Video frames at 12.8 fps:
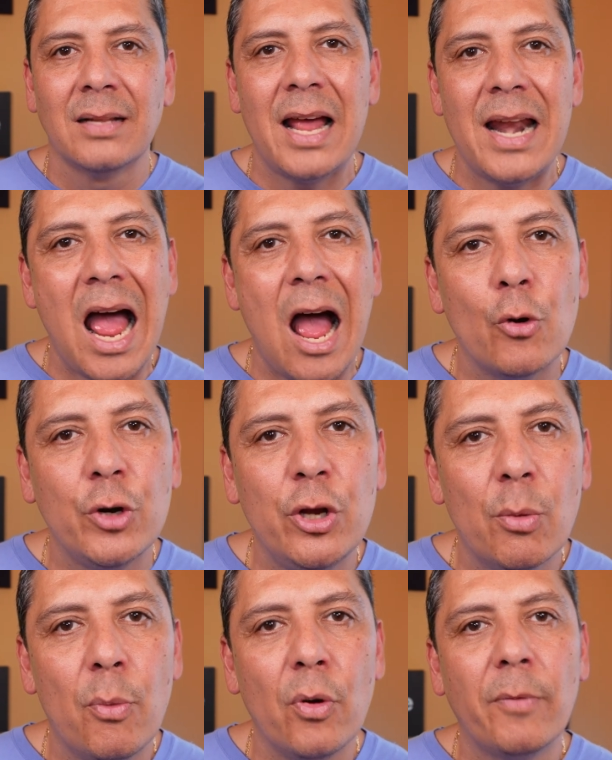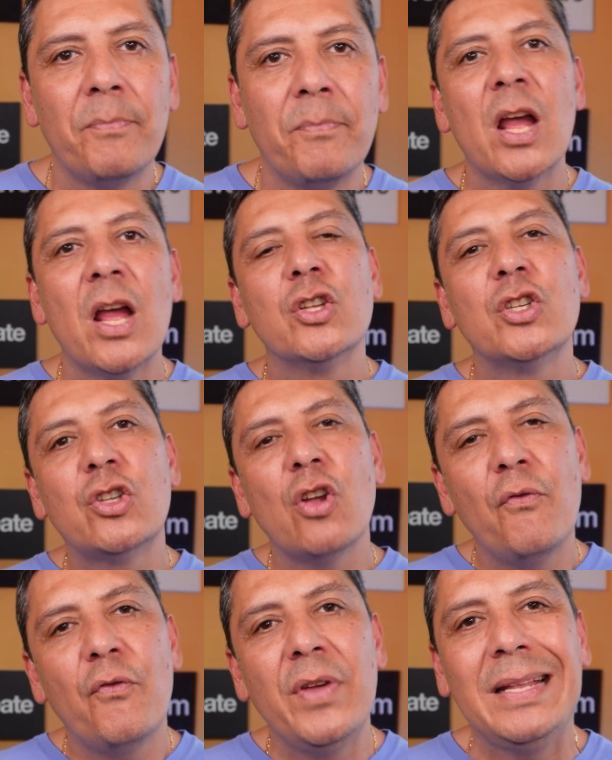An audiobook,
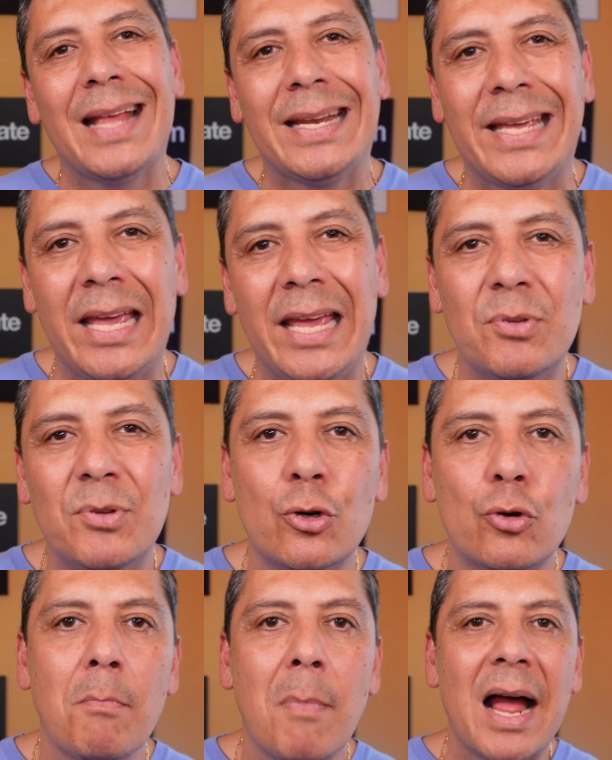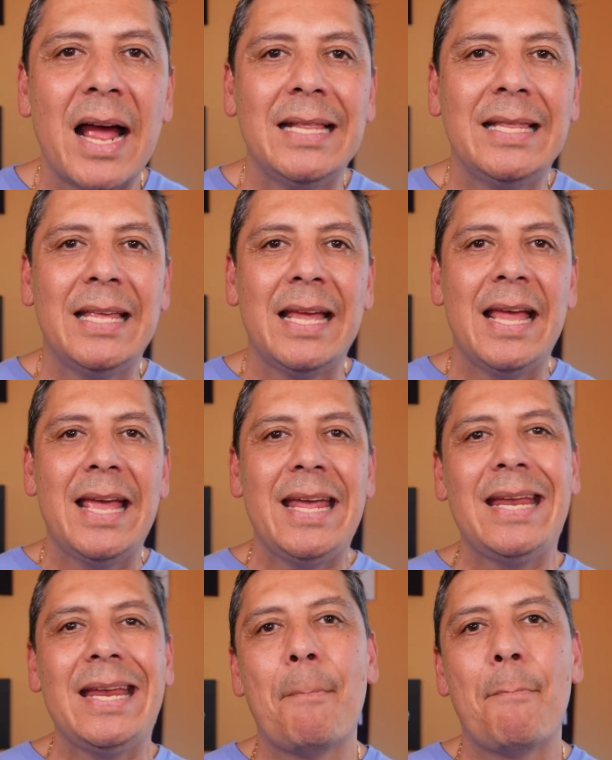something that keeps your mind
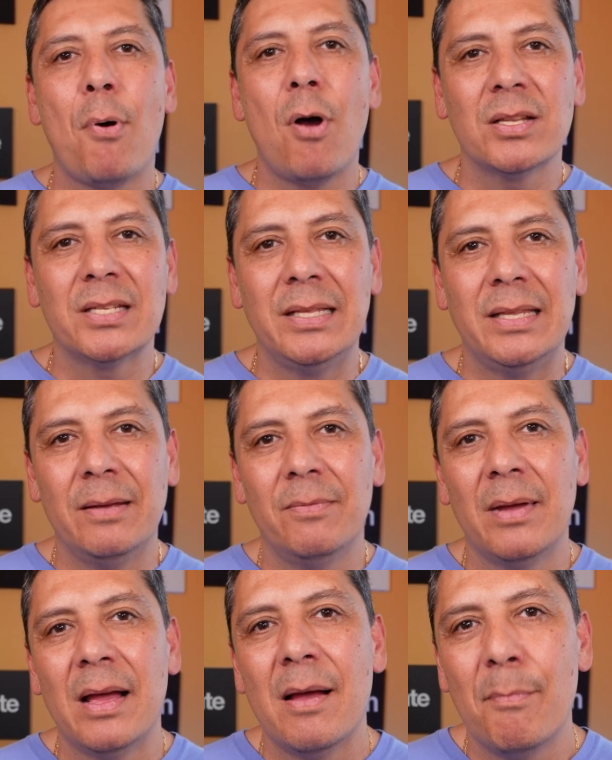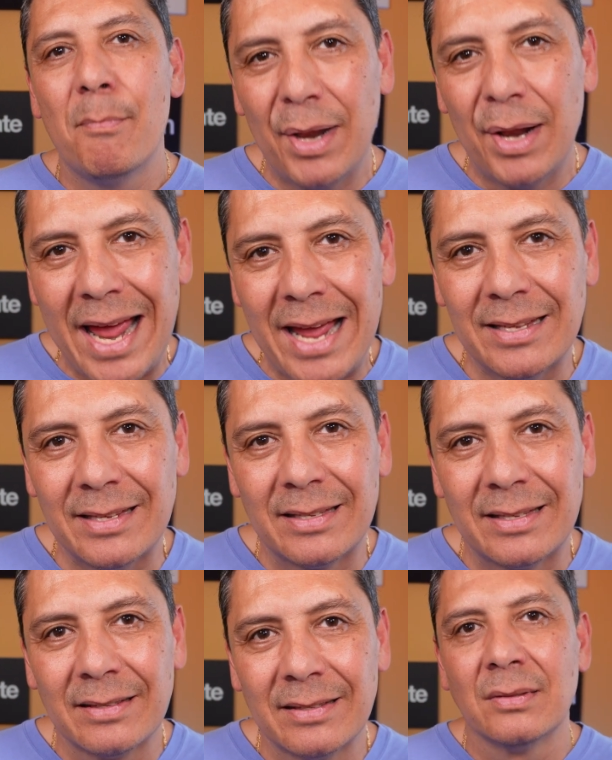in a positive
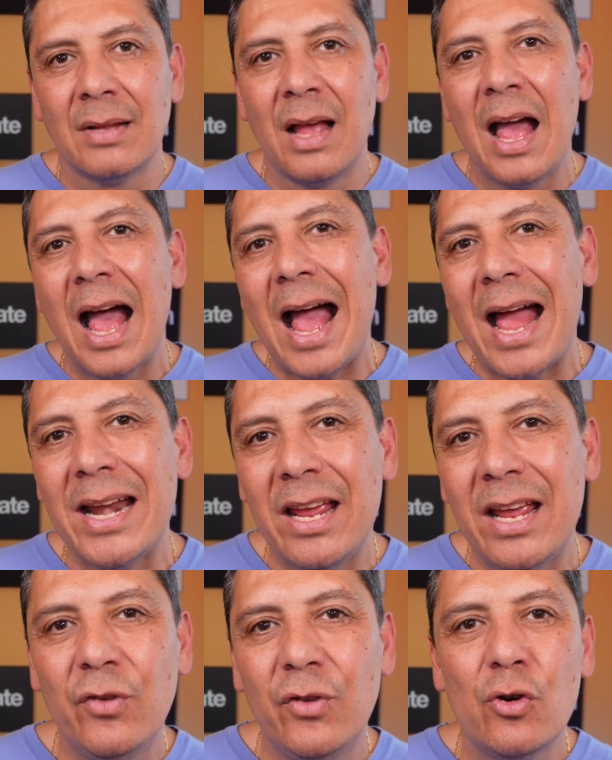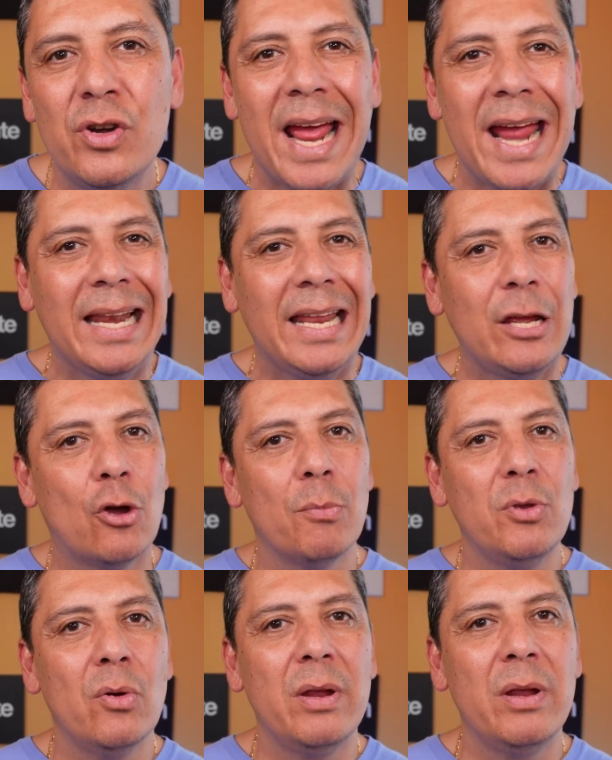place. And if your daily
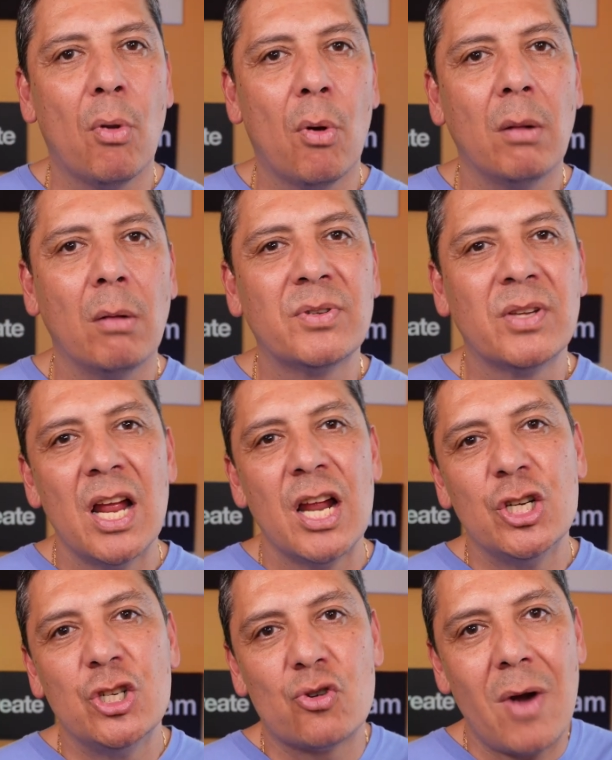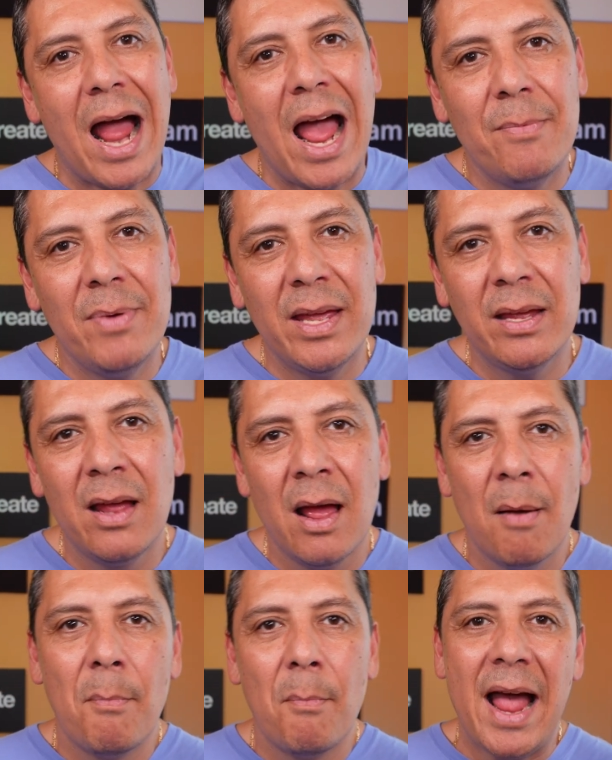commute involves driving
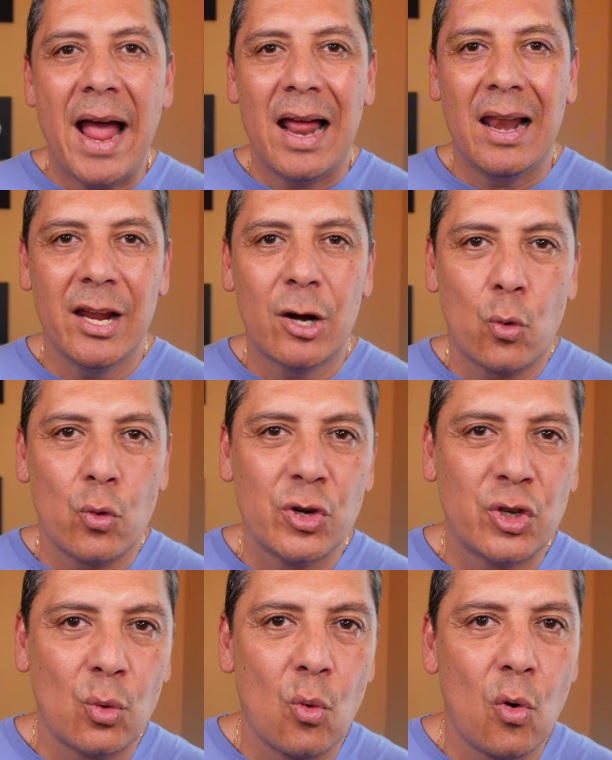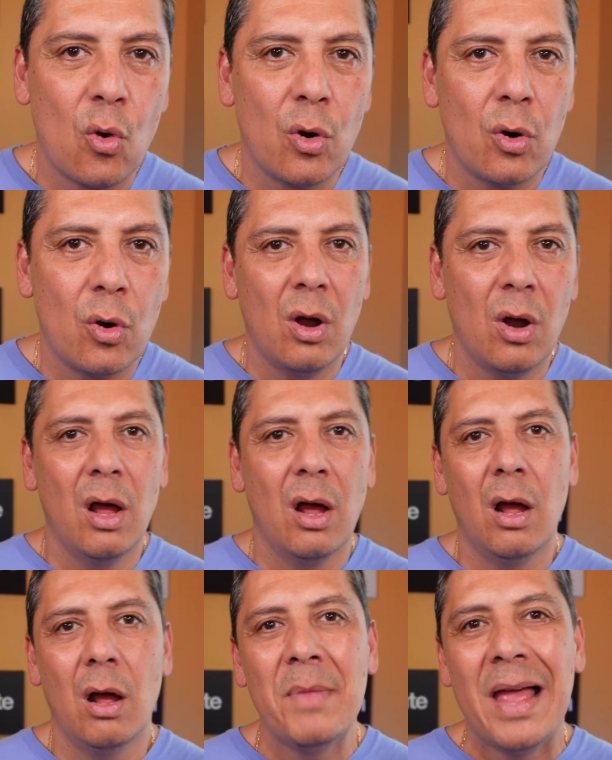by a liquor store
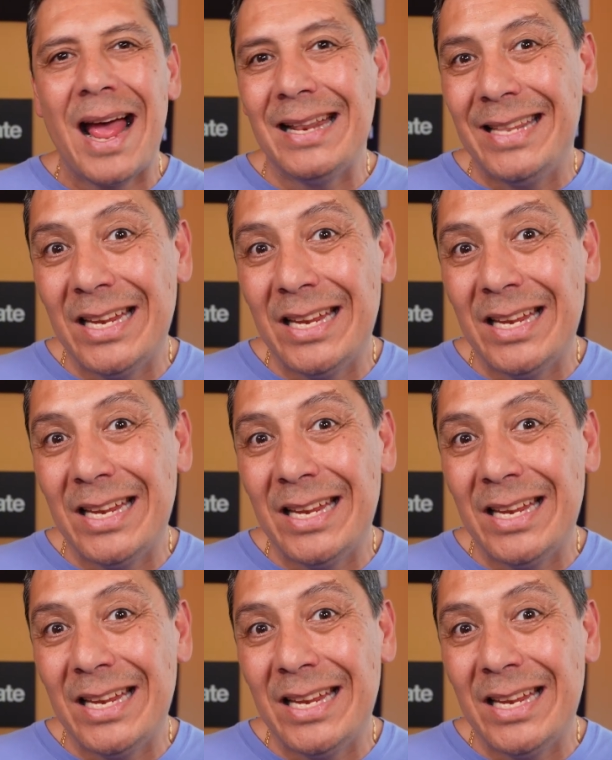and